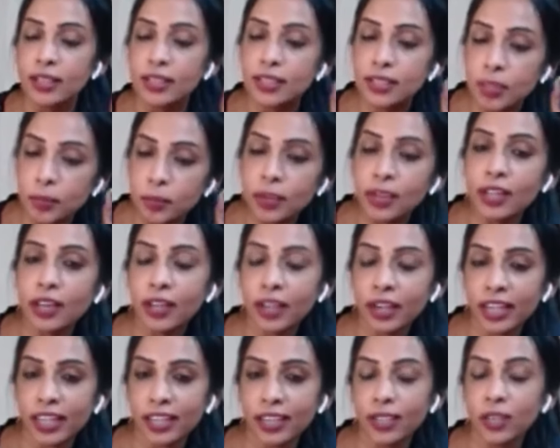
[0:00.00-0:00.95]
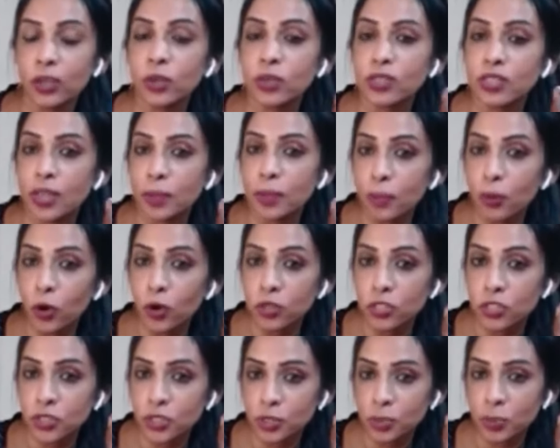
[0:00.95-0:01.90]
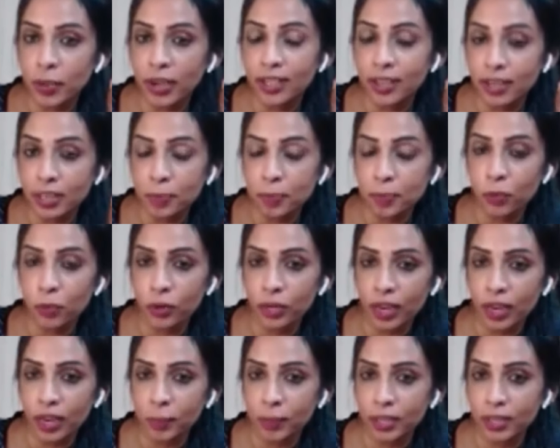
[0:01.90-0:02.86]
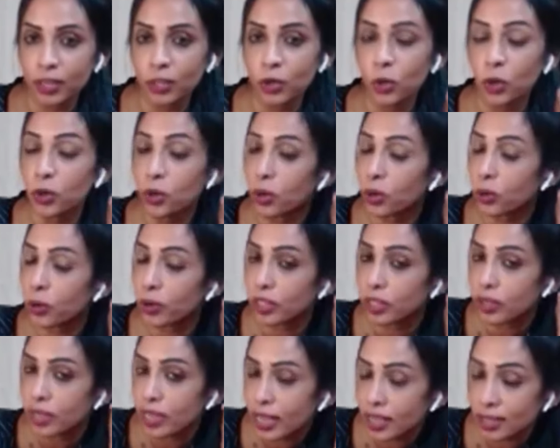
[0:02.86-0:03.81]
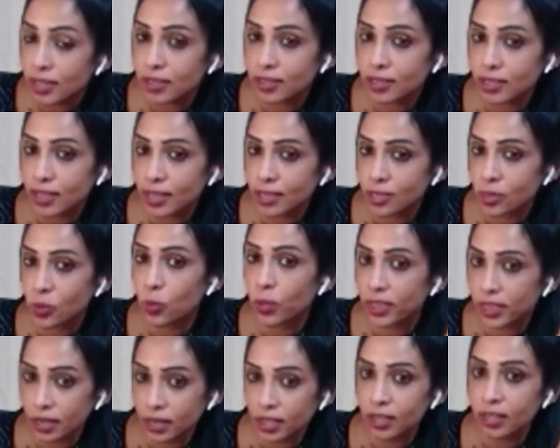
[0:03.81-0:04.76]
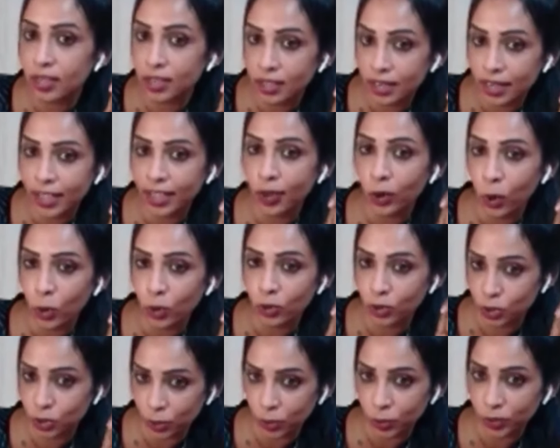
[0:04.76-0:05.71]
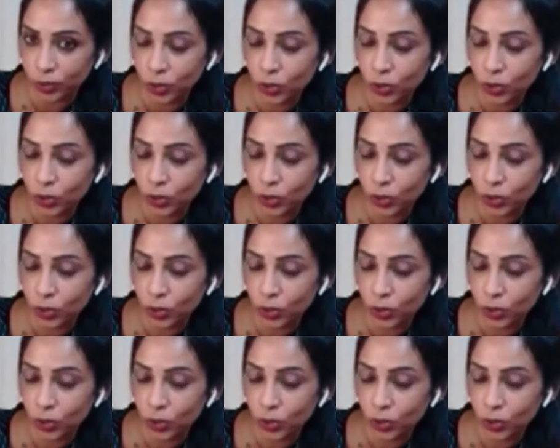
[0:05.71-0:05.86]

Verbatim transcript: Similarly, your subconscious mind reprogramming, you're not going to get the results within a day or so.